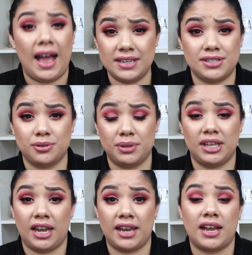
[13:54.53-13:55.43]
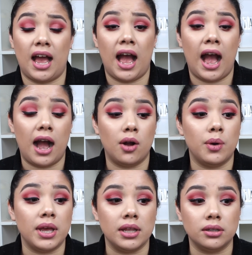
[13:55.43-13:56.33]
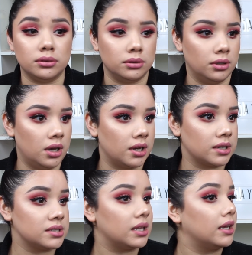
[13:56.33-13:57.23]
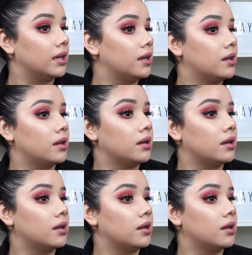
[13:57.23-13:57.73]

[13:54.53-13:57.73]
I still really like how it looks. Like,